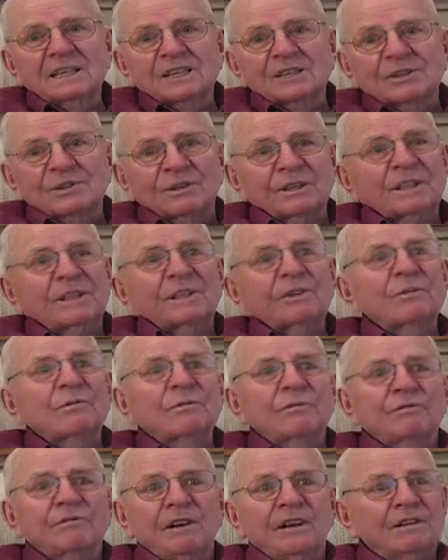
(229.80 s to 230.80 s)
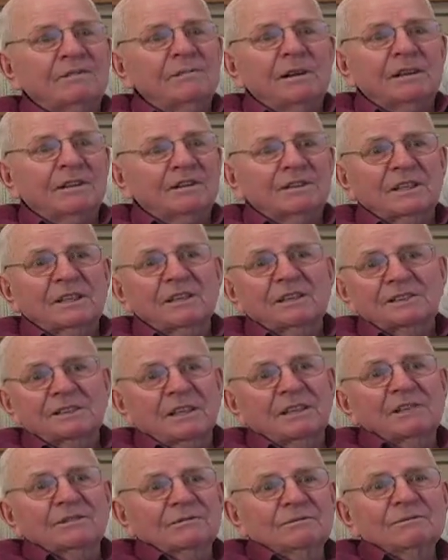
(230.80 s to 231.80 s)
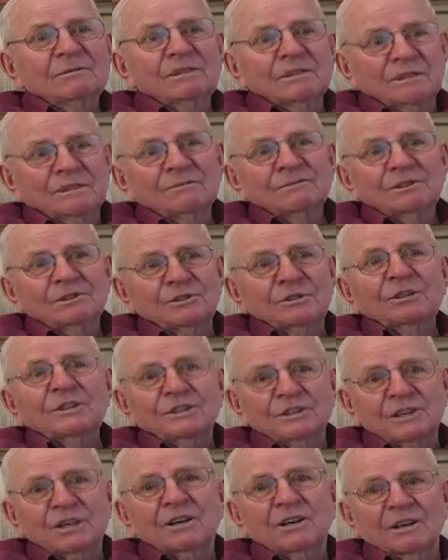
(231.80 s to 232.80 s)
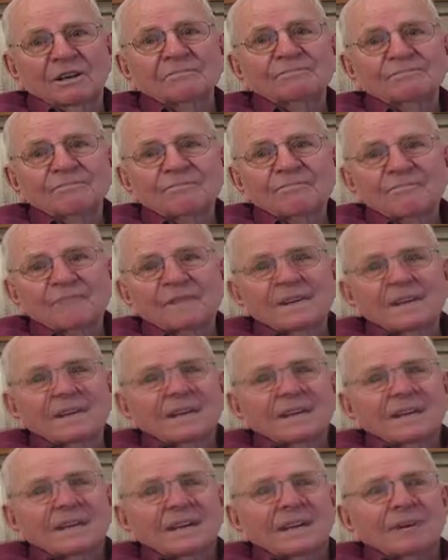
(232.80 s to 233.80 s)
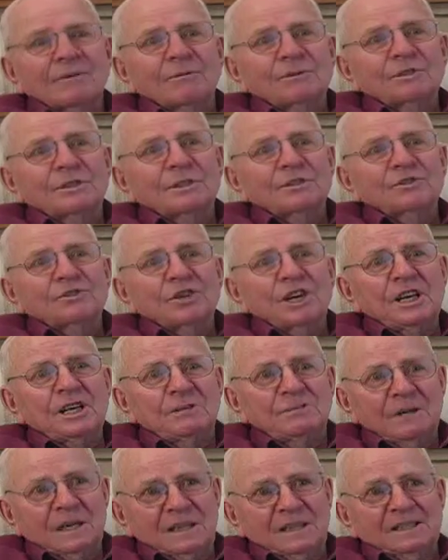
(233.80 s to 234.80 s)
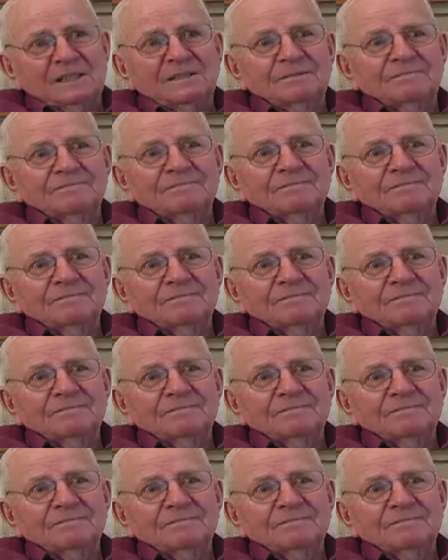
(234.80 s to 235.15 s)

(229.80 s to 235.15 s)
So anything over 5 miles out of town, we took his car. And I was the chain man.